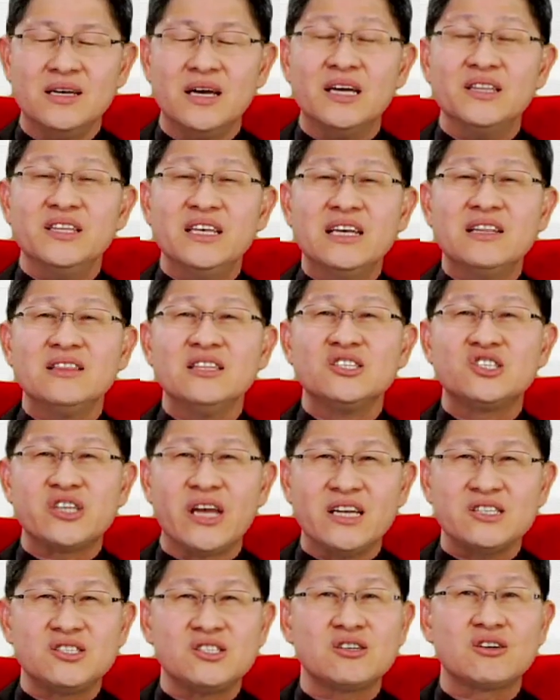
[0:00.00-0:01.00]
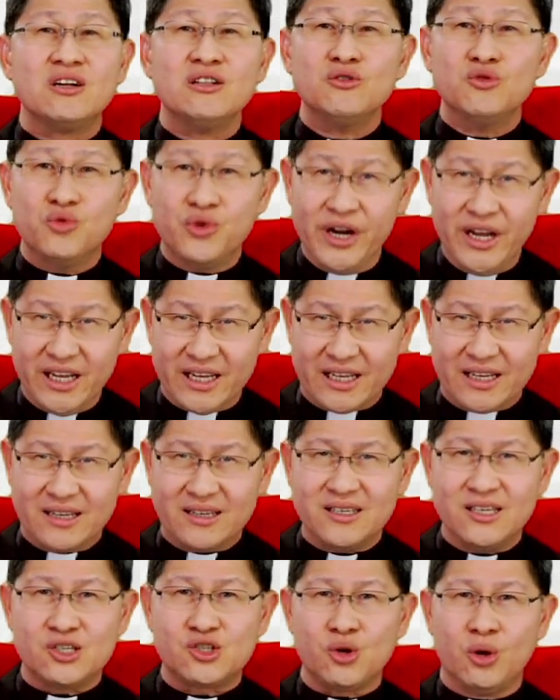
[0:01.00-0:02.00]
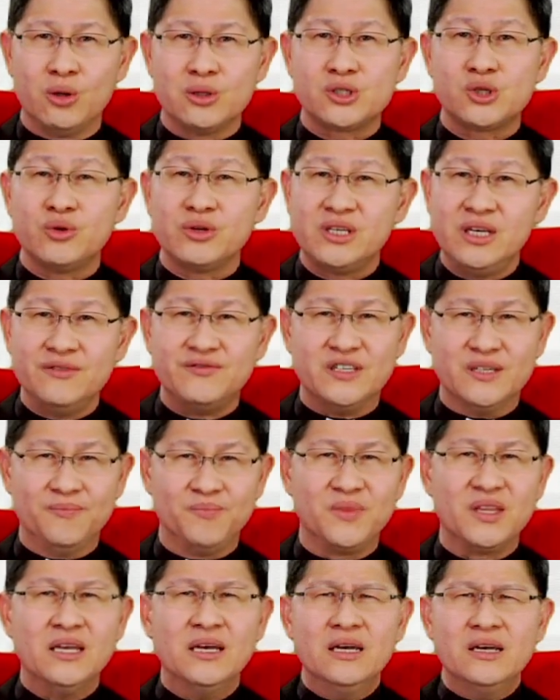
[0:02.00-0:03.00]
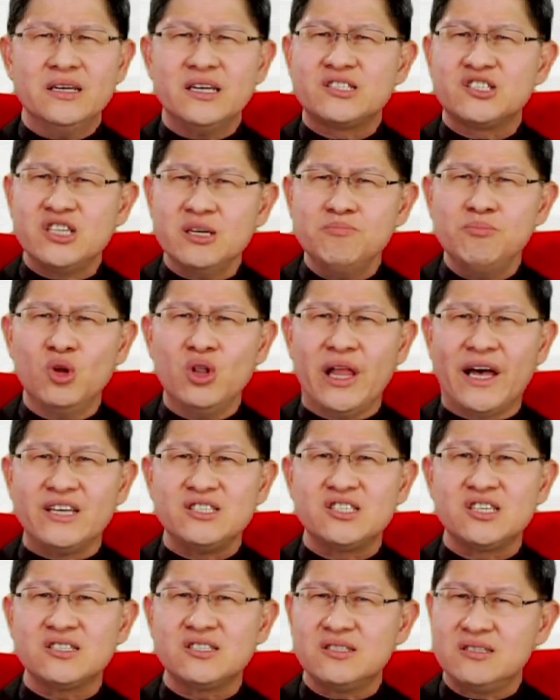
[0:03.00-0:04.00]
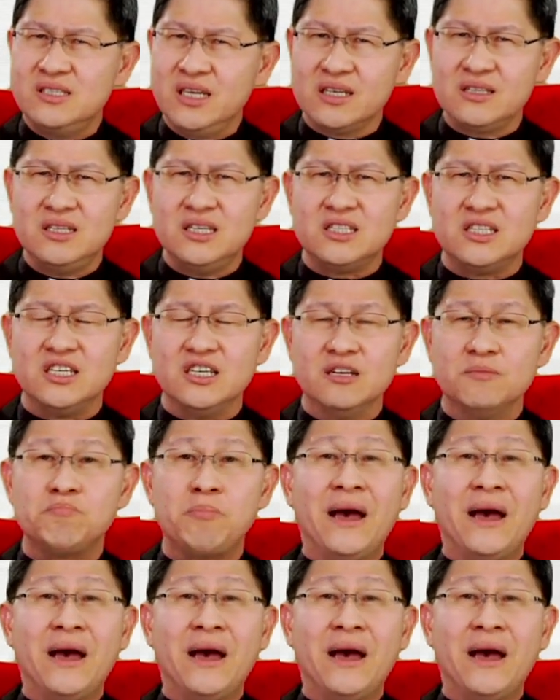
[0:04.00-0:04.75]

An ecclesiastical ring is also given that symbolizes dignity,